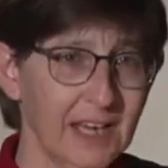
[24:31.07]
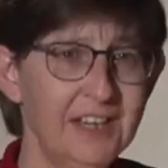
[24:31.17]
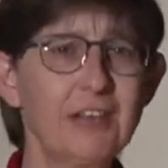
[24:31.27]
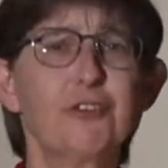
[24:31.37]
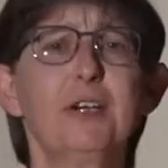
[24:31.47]

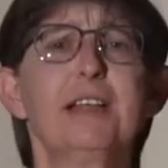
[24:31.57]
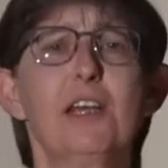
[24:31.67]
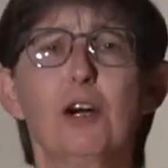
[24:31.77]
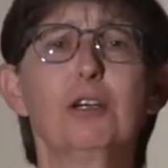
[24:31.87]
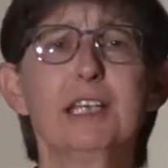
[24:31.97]
now, during
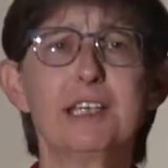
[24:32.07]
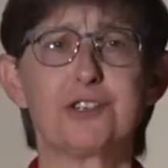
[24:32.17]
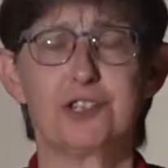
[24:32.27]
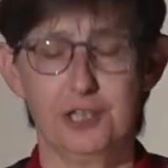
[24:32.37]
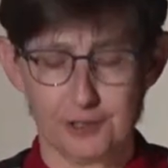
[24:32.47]
the
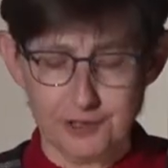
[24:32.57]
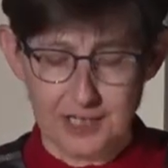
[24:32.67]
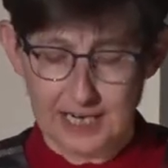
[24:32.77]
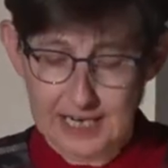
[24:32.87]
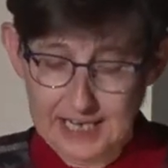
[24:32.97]
earliest years,
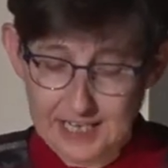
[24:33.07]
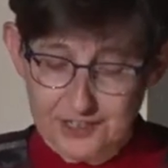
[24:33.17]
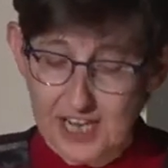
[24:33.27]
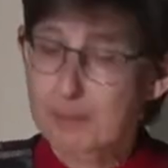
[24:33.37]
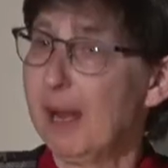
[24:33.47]
St.